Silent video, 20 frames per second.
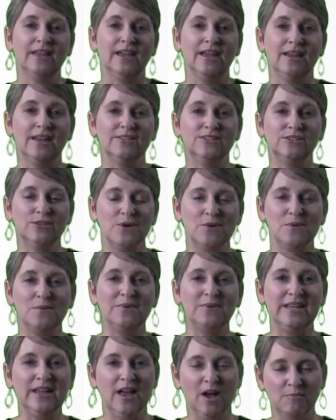And so
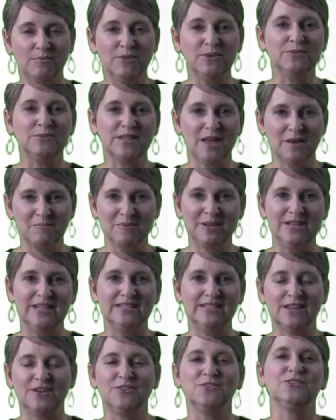we help those
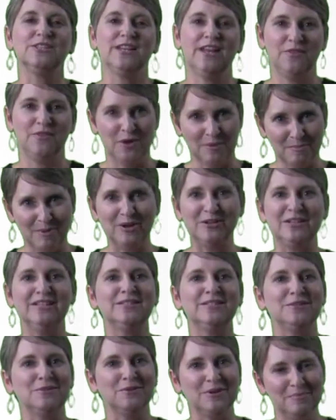companies understand their
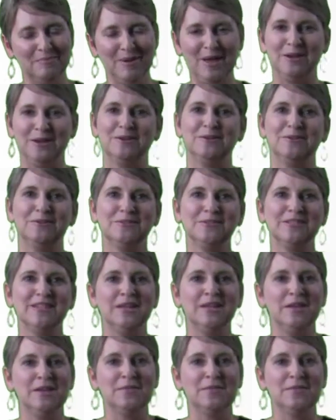markets, their competitors,